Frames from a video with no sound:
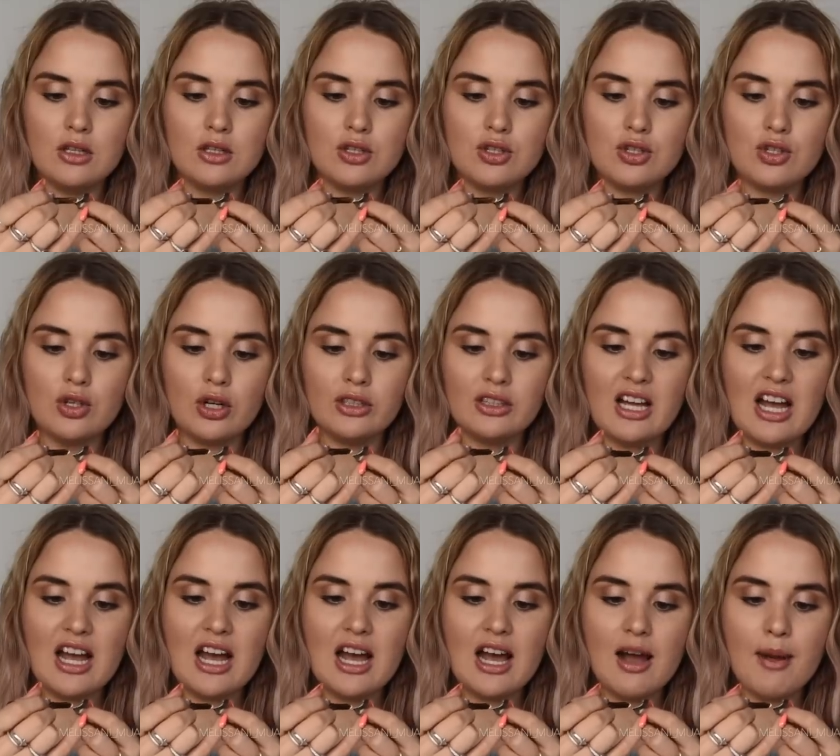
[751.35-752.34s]
start
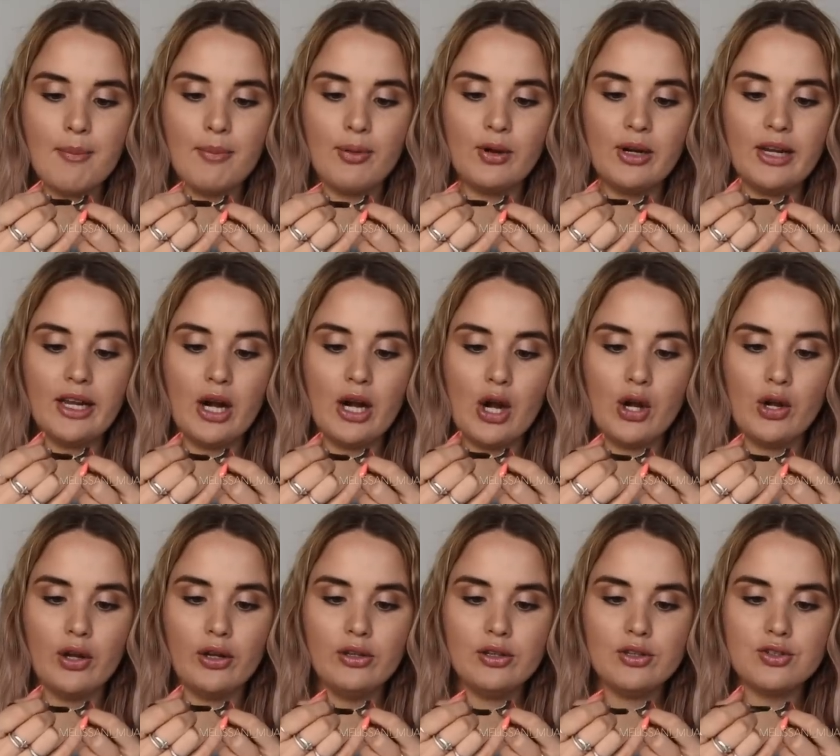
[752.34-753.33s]
pulling
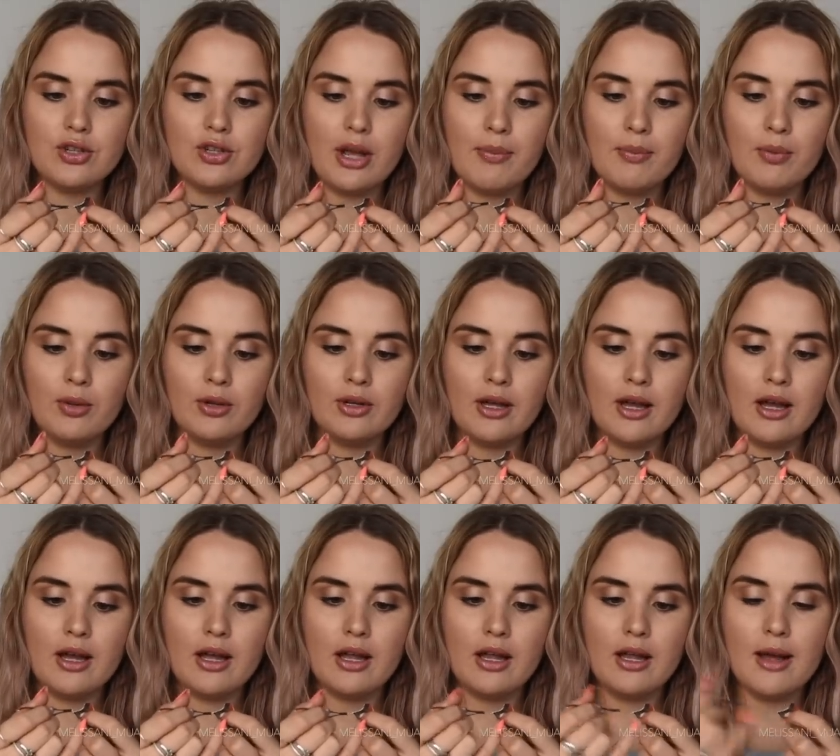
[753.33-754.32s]
loose. So I put
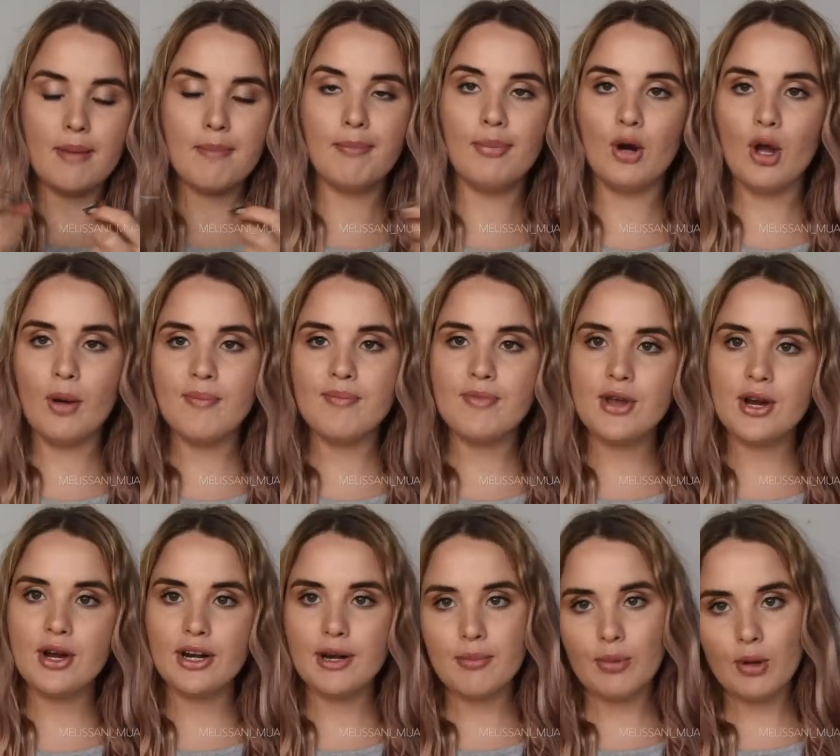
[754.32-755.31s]
a blob
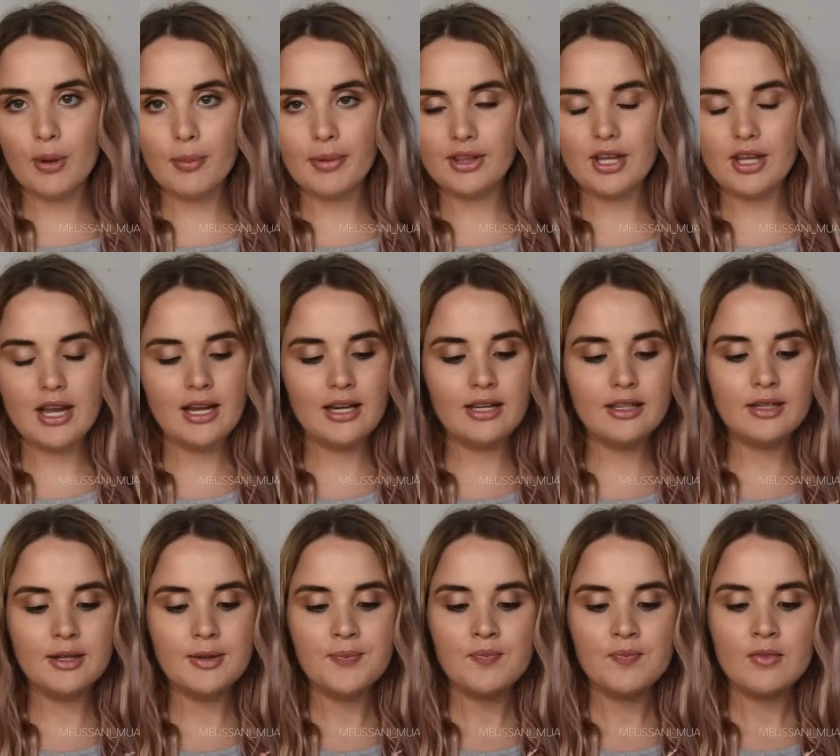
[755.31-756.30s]
there and a blob at the end.
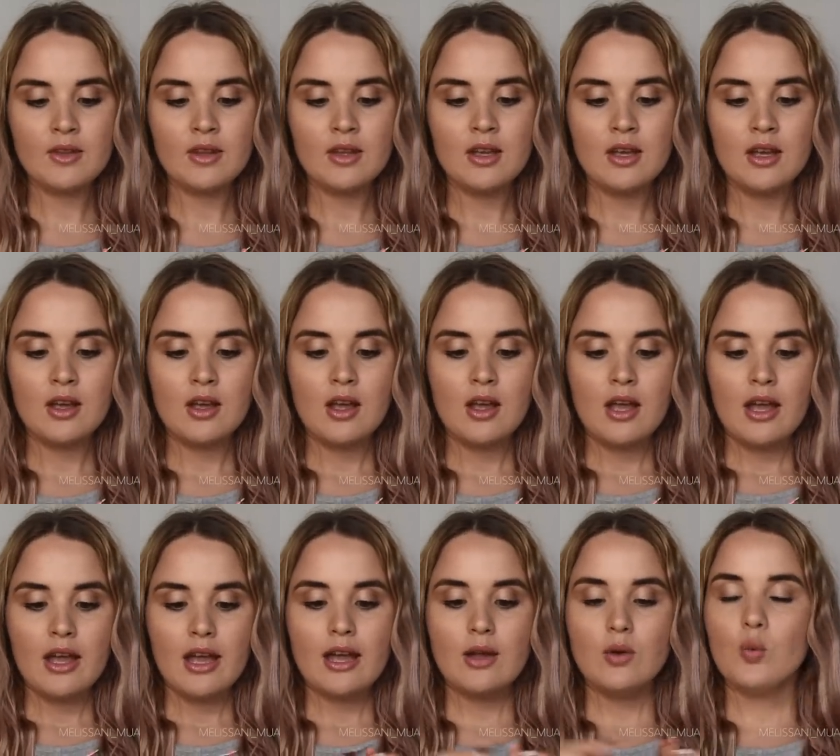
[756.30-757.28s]

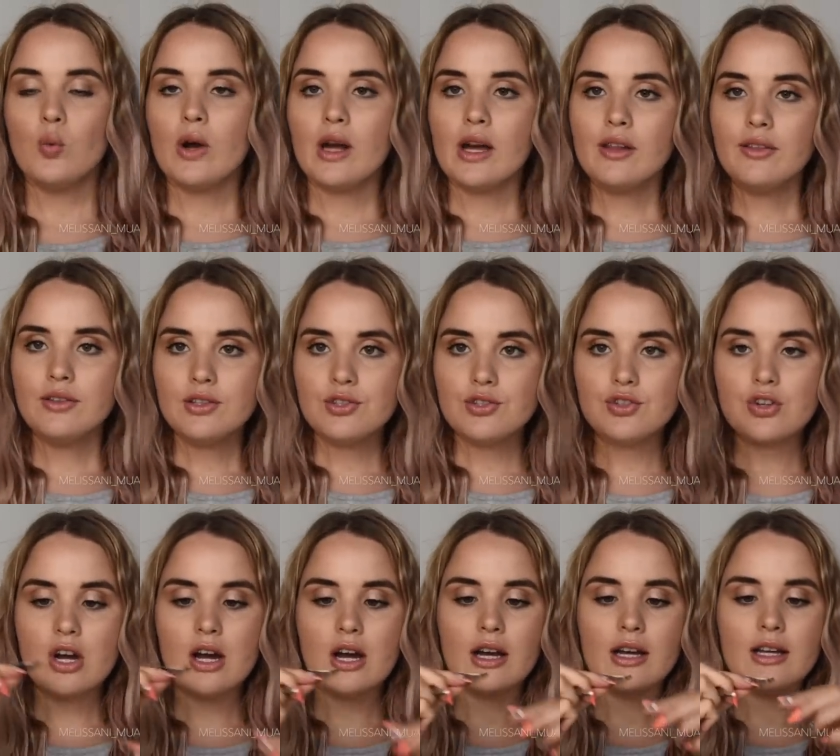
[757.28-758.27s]
And while this
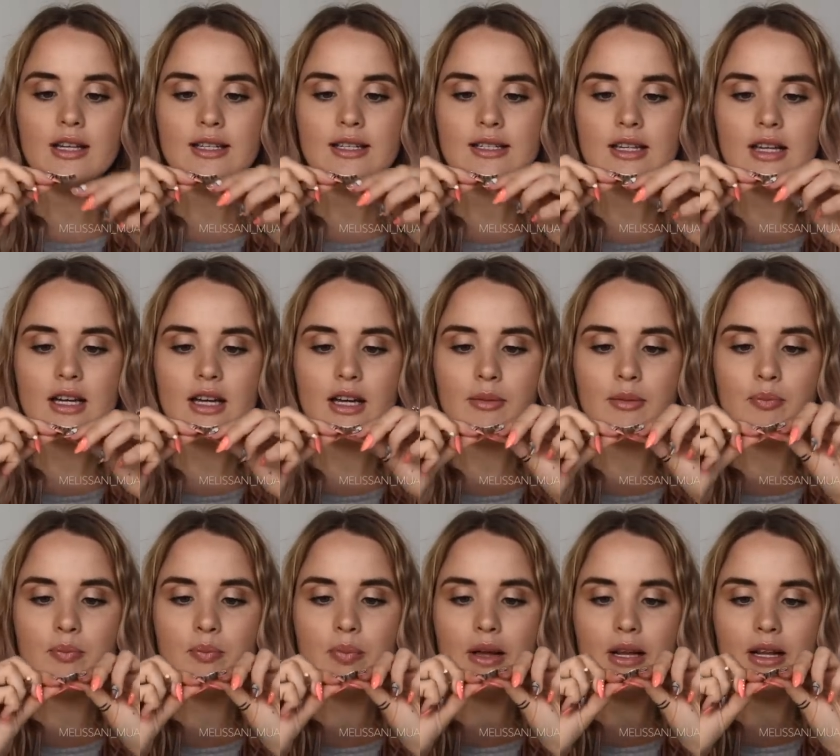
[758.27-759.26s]
dries, I
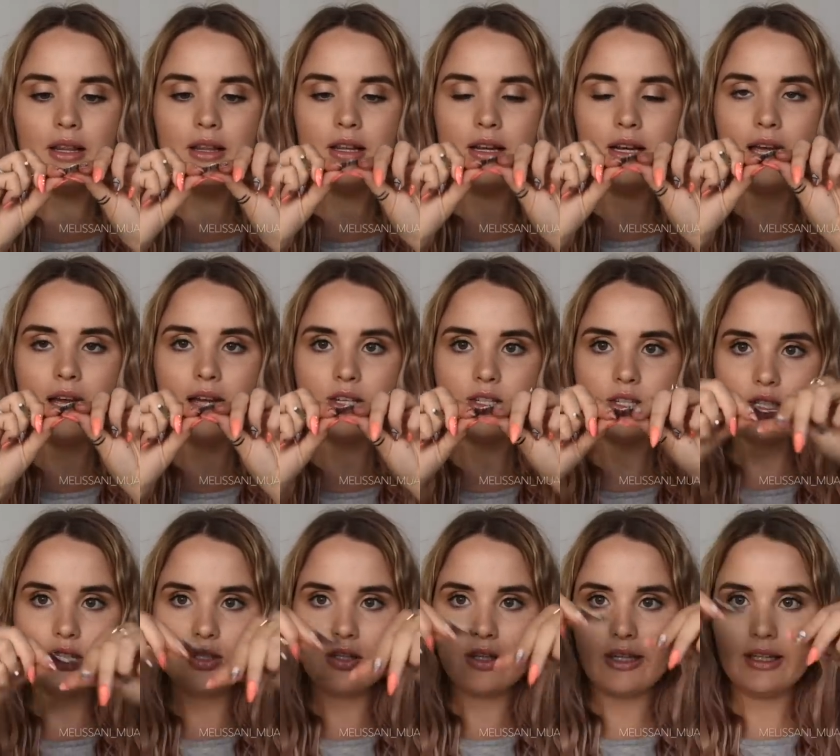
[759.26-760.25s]
bend the lash
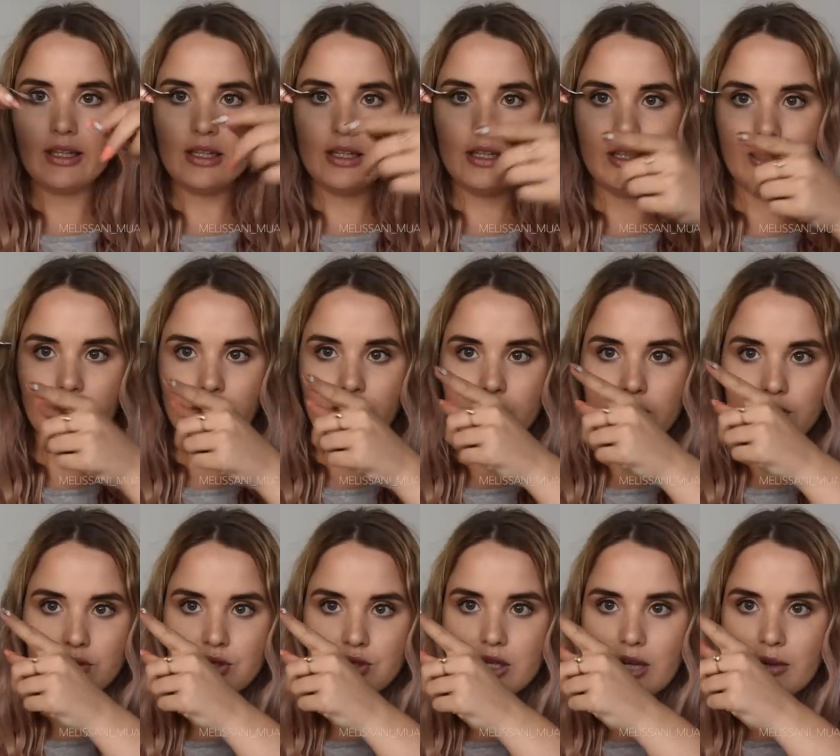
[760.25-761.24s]
into like a little U
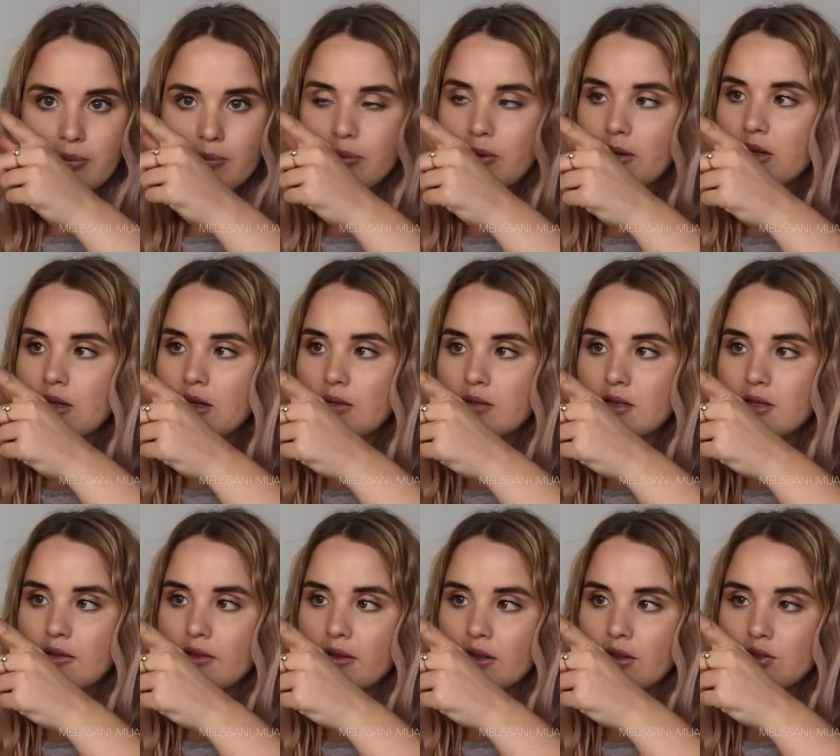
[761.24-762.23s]
shape. Let me
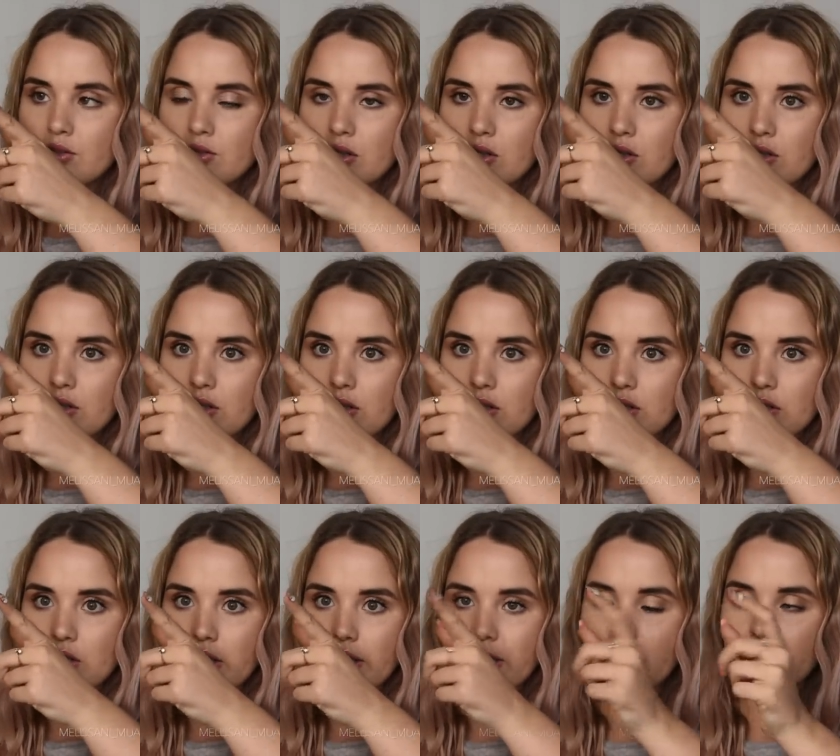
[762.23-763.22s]
see if I can show you.
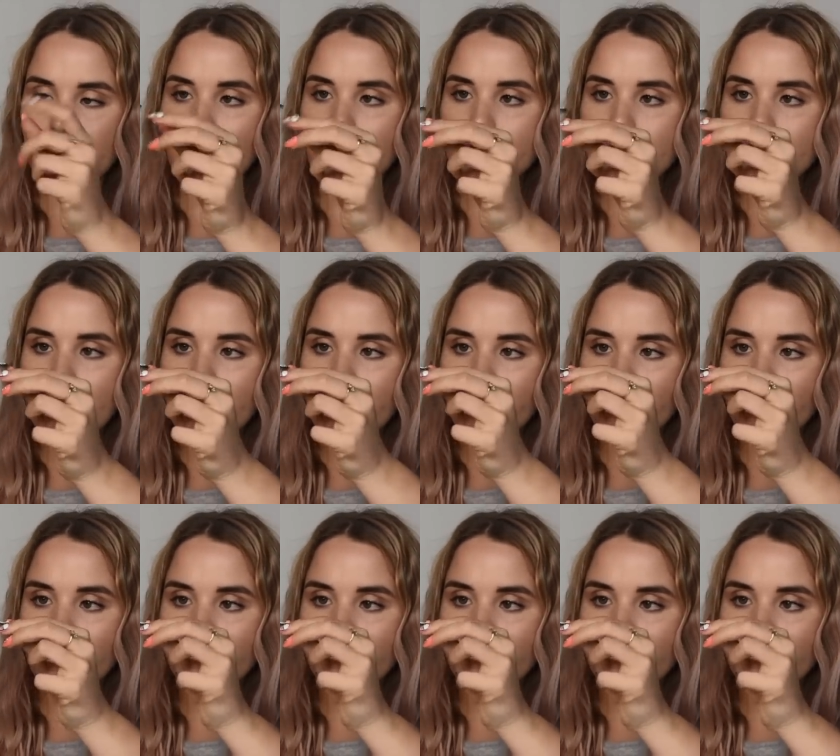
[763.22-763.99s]
Into like a U shape,